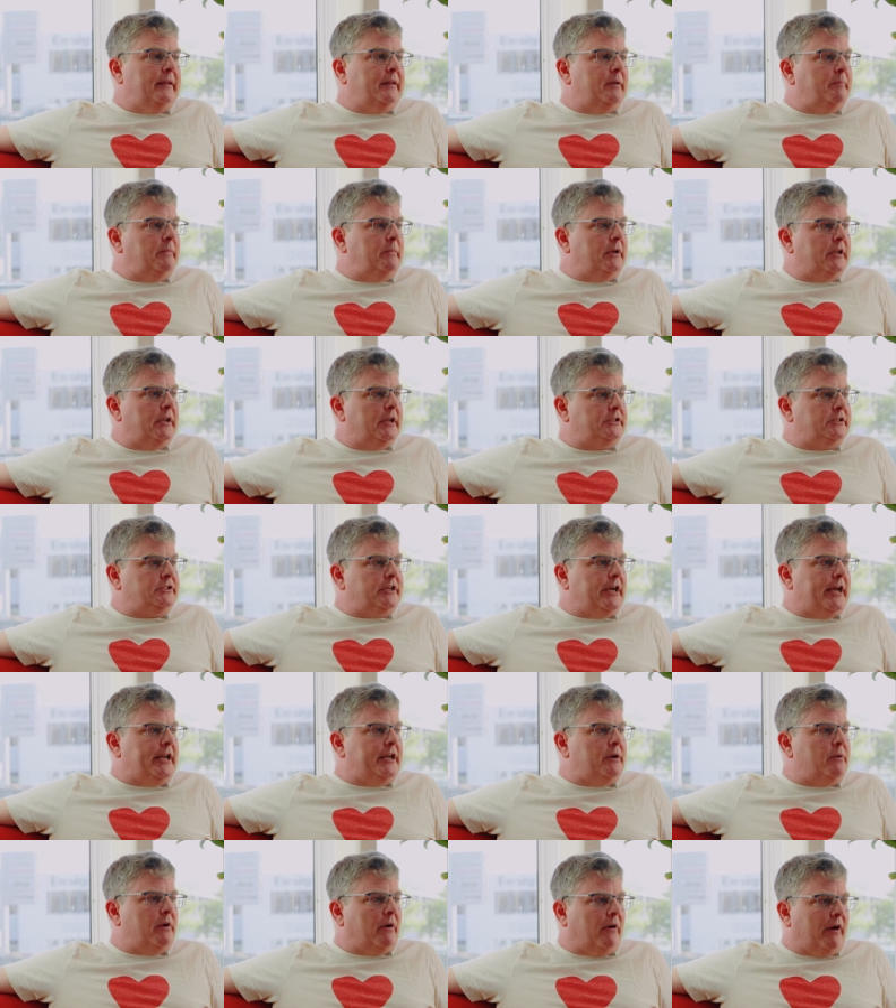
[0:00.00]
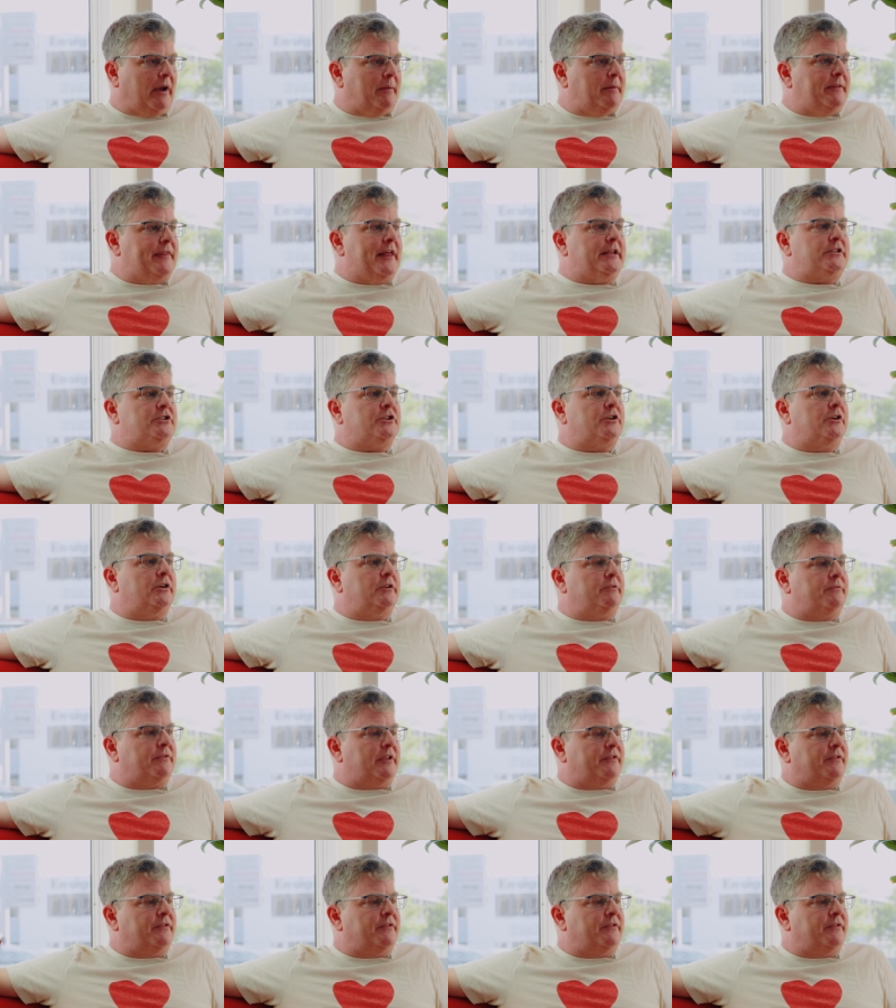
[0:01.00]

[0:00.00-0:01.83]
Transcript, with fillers: in the middle of January. I mean, that's a good.